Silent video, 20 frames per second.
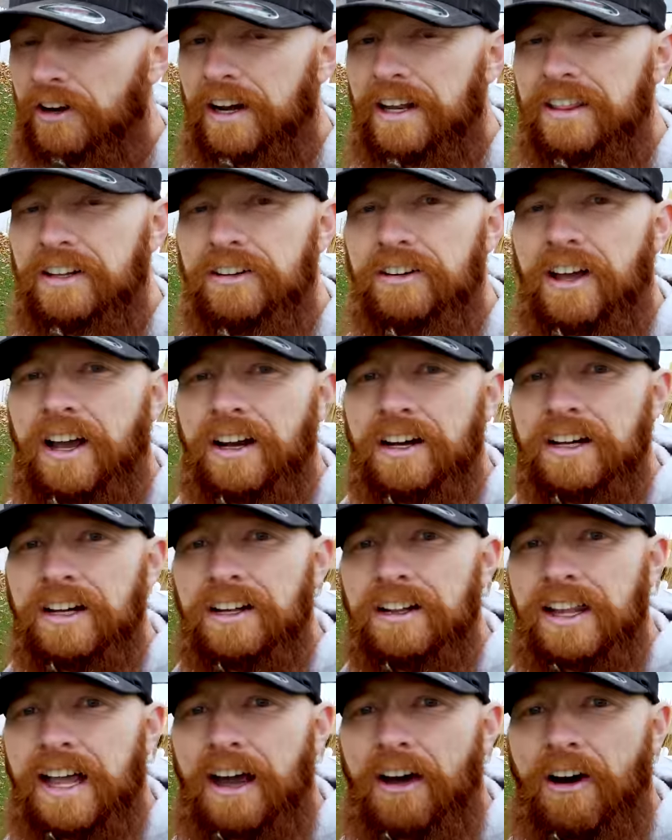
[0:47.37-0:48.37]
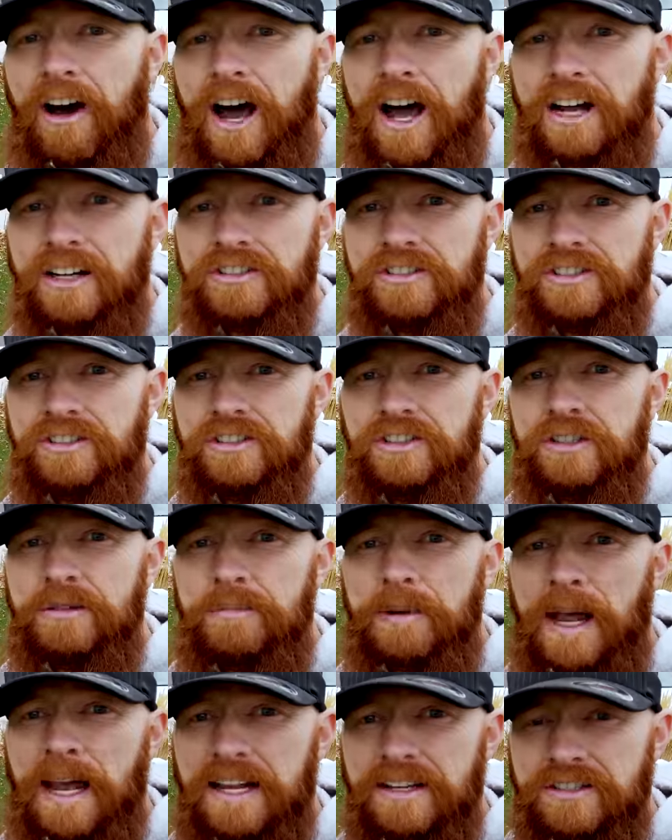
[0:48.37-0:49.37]
and they're not going to allow oxygen to
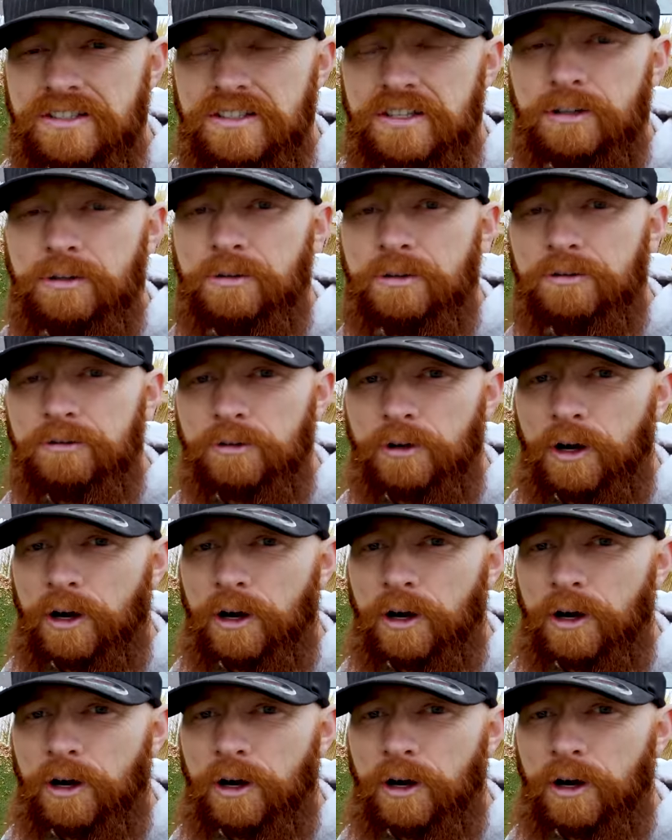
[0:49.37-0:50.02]
pass to and